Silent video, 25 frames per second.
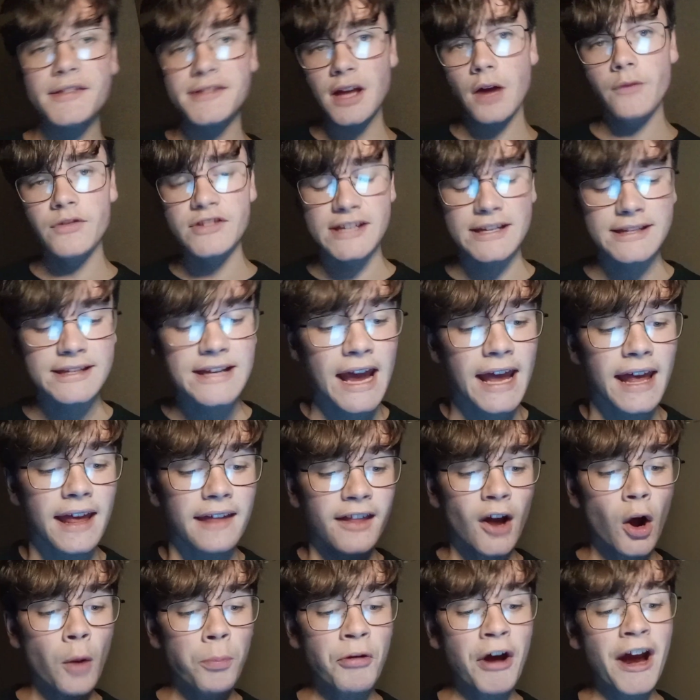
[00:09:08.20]
Railway services,
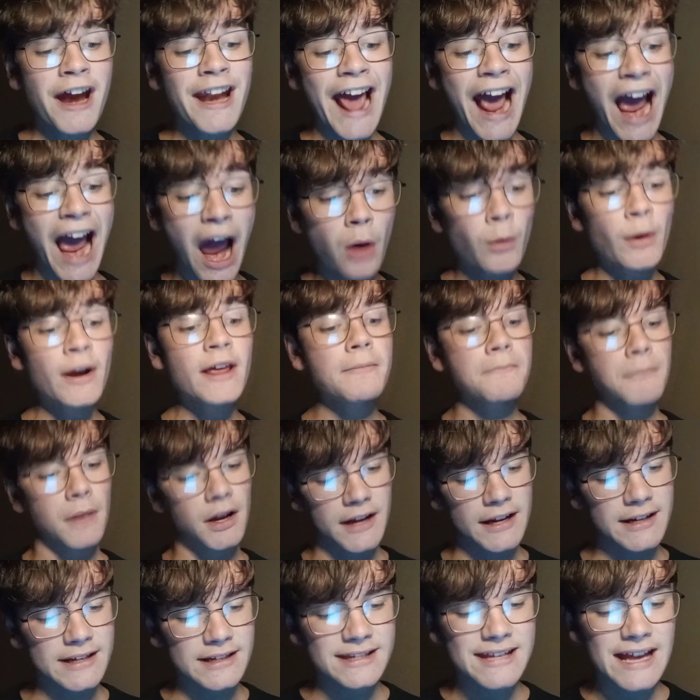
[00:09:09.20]
they operate an hourly,
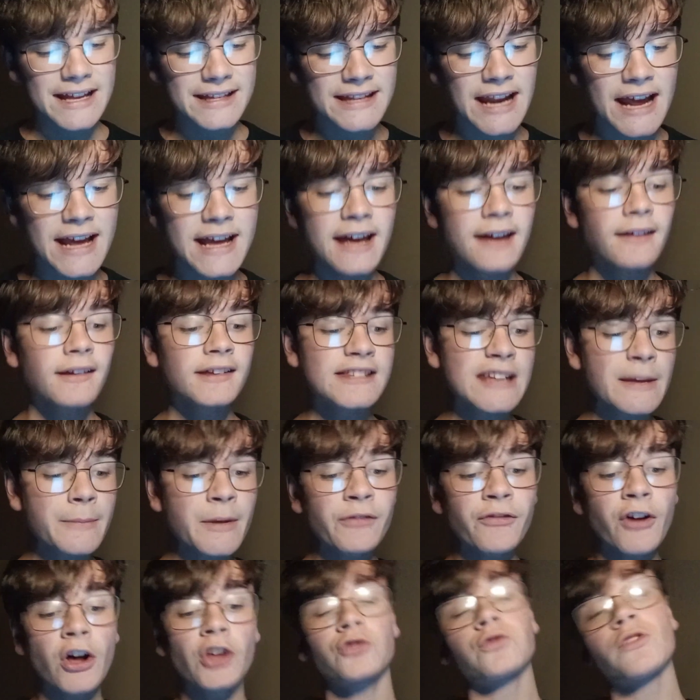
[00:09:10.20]
Monday to Saturday,
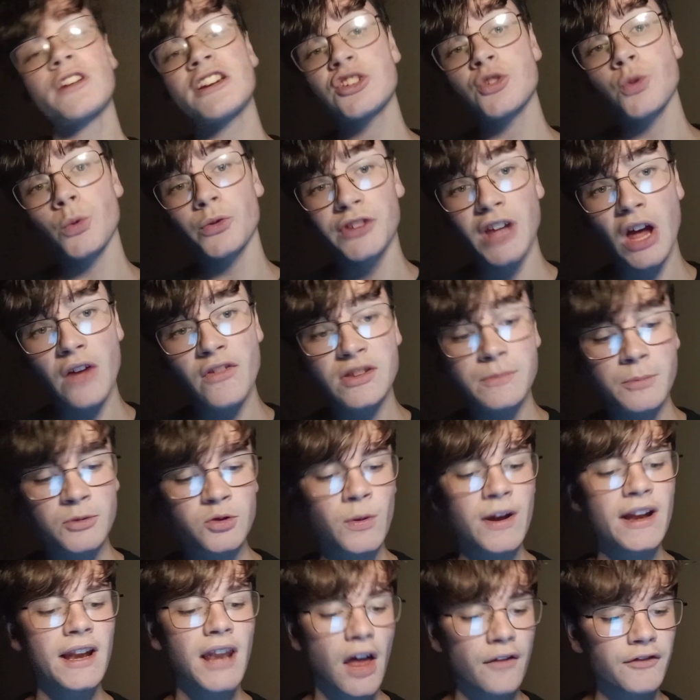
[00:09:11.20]
semi-fast regional
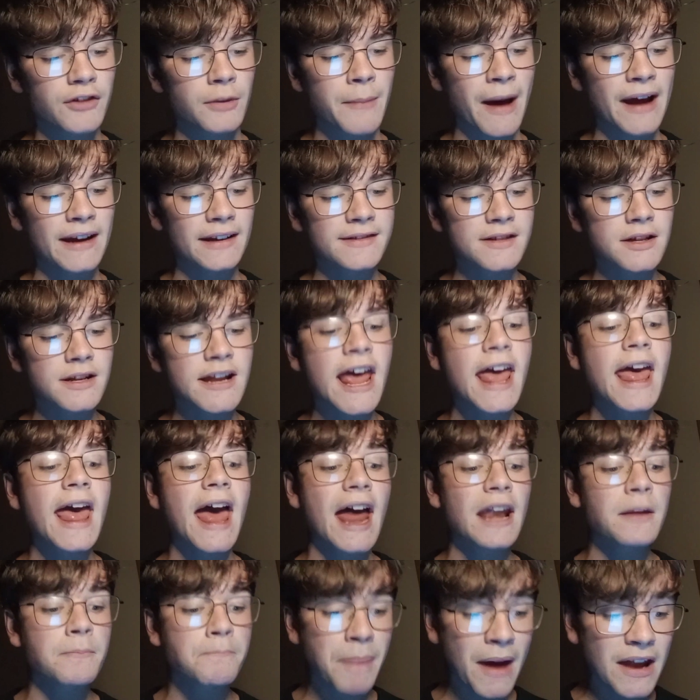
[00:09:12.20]
service between London, Paddington
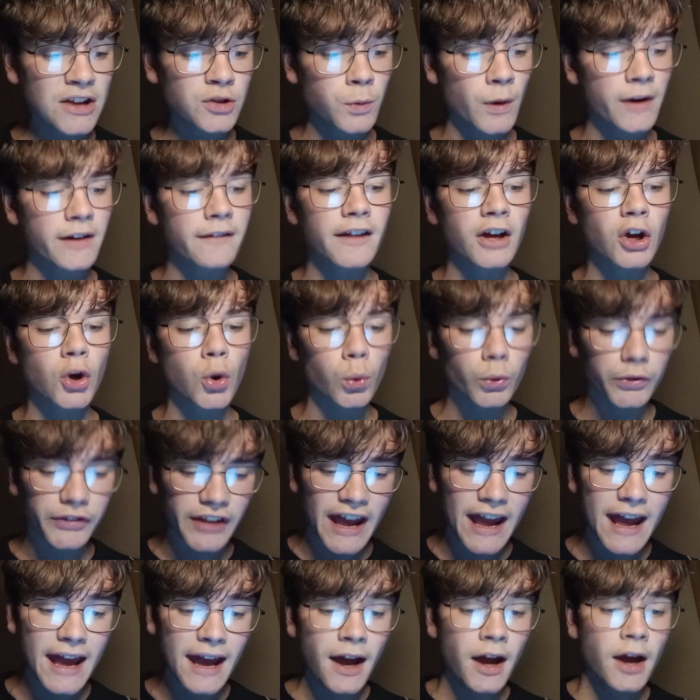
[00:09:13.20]
and Bedwin that
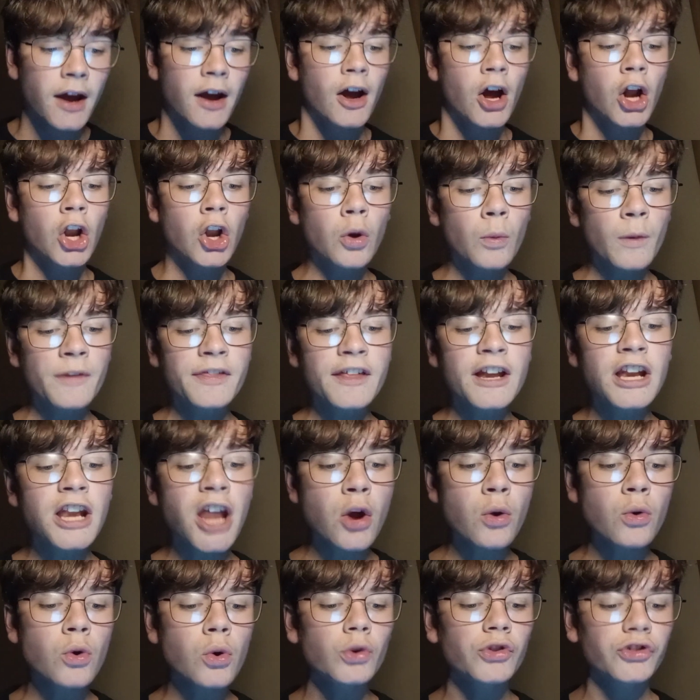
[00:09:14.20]
calls here, along with
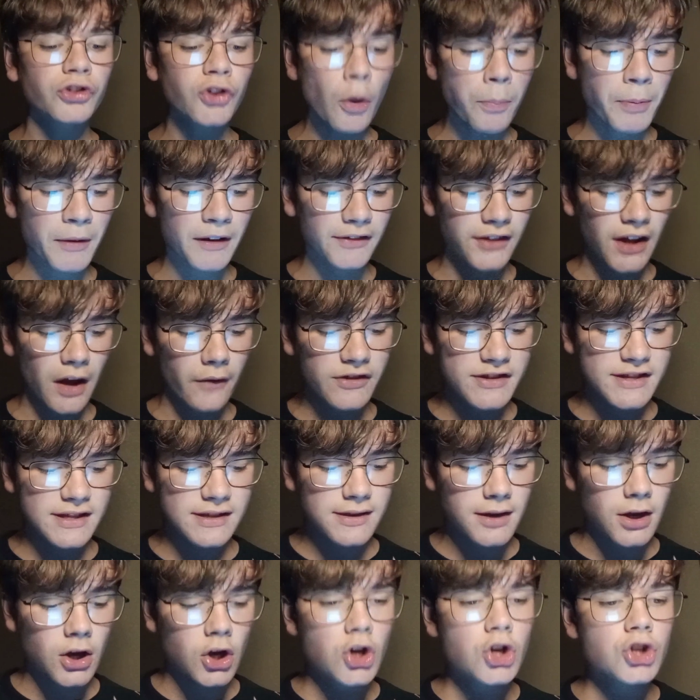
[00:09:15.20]
a local stopping
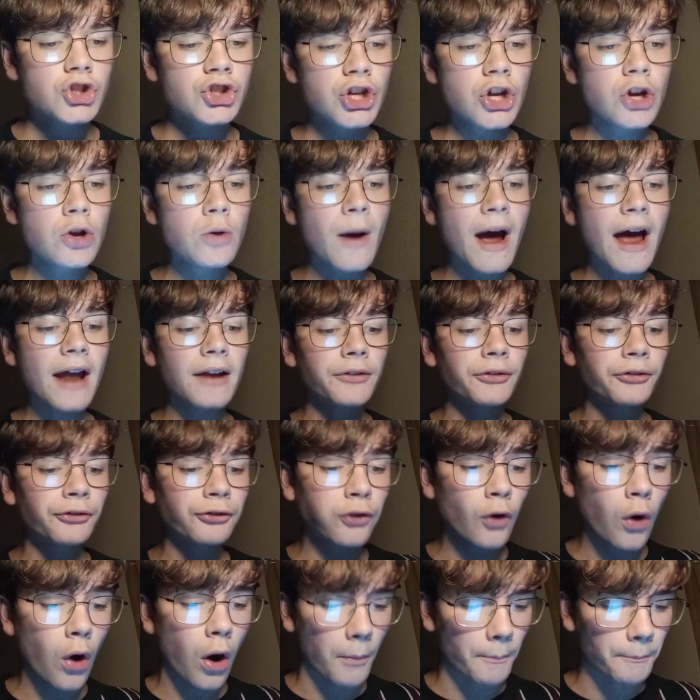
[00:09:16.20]
service to
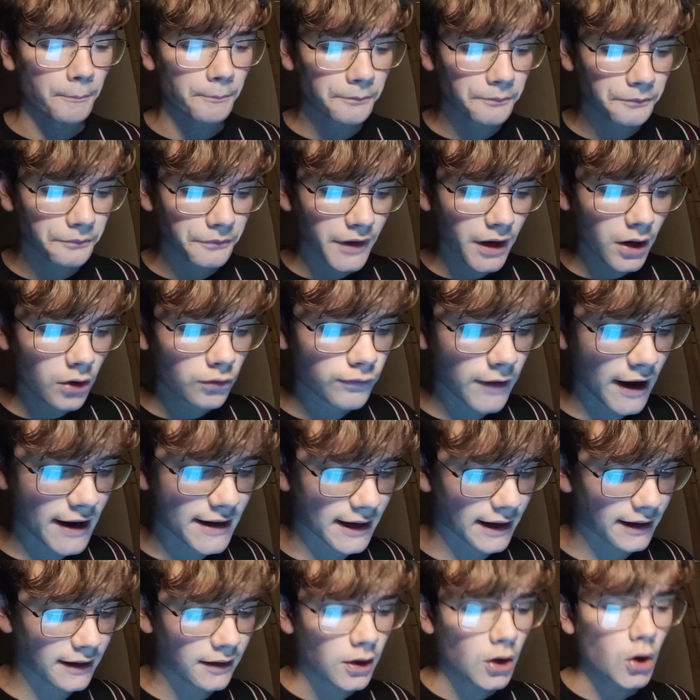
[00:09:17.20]
and from
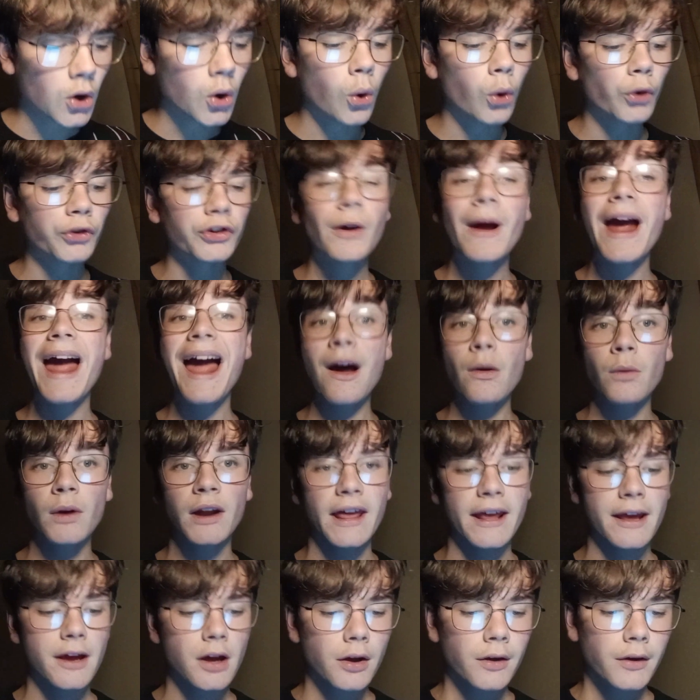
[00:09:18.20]
Reading, also
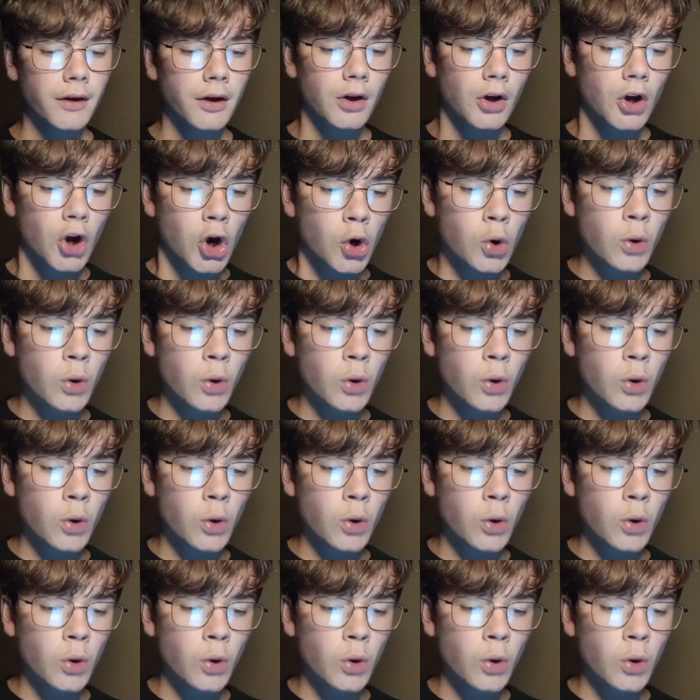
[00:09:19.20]
hourly,